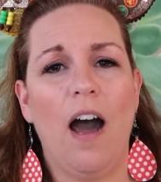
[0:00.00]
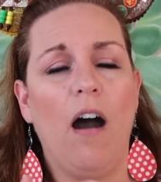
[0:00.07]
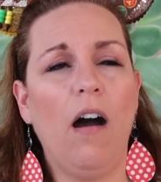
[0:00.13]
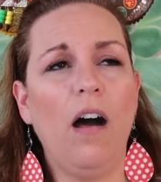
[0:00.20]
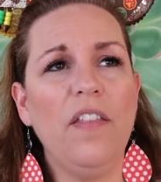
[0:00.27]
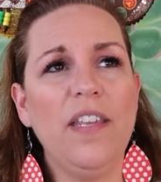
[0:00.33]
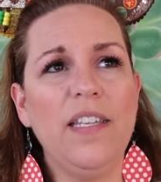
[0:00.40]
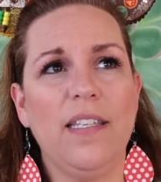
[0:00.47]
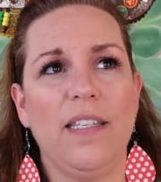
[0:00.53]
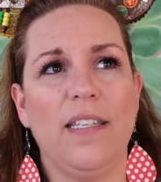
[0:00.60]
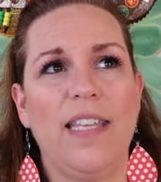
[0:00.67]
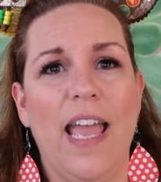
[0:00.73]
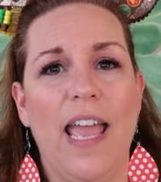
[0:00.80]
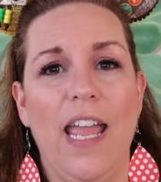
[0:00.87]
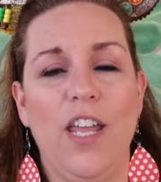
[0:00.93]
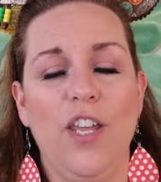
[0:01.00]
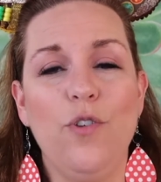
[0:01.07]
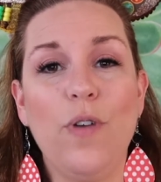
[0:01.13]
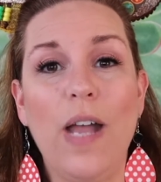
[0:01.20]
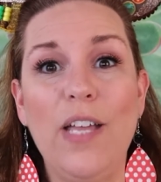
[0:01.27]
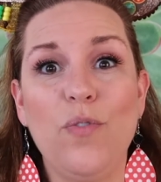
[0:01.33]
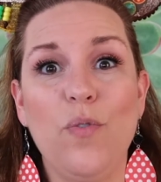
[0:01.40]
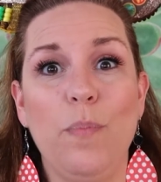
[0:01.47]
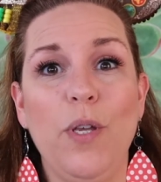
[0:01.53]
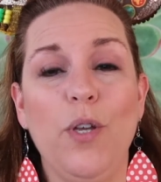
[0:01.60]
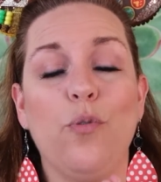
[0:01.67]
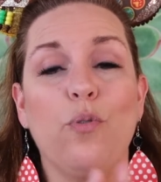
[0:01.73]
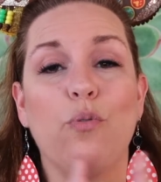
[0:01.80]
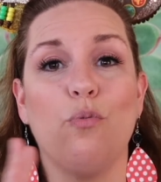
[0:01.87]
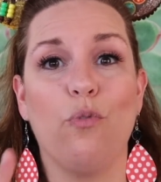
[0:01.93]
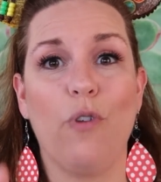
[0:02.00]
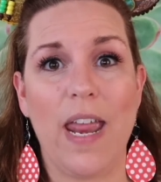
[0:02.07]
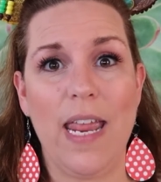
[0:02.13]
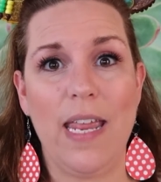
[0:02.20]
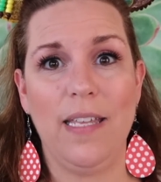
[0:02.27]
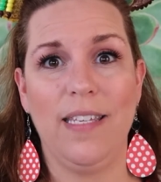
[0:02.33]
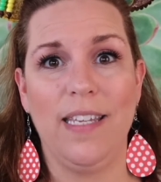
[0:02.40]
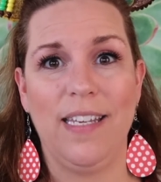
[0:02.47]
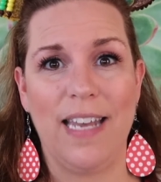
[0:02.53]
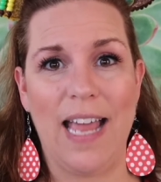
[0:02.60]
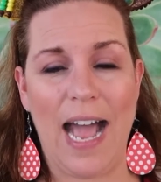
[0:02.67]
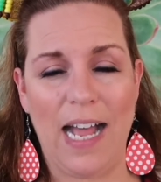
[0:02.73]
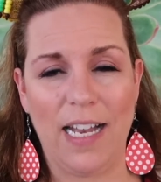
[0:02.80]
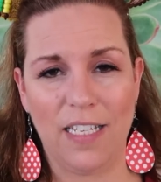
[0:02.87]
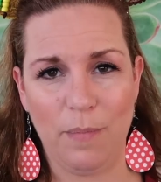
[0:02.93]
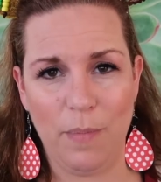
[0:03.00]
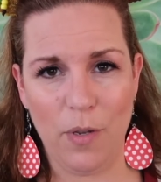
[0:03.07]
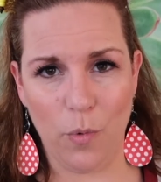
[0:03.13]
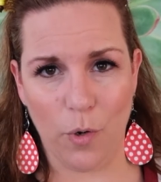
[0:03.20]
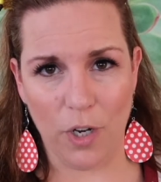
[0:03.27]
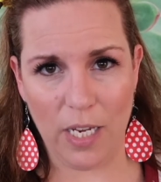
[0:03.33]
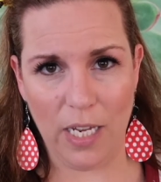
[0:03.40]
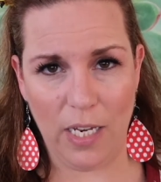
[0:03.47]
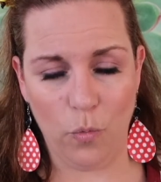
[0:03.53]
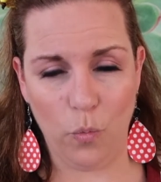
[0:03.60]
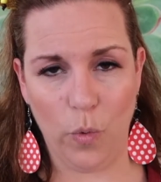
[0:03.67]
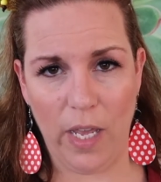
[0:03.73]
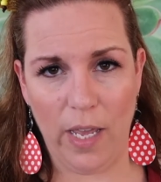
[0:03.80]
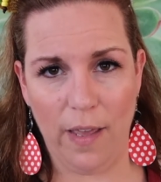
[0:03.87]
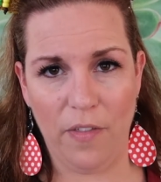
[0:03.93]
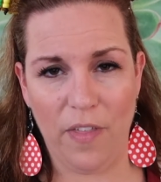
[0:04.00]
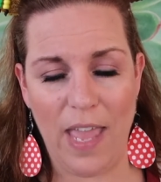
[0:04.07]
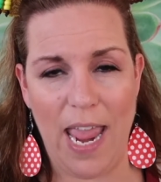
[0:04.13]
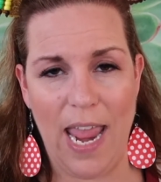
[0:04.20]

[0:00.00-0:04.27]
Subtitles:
All this to say, you guys would be crazy not to be working with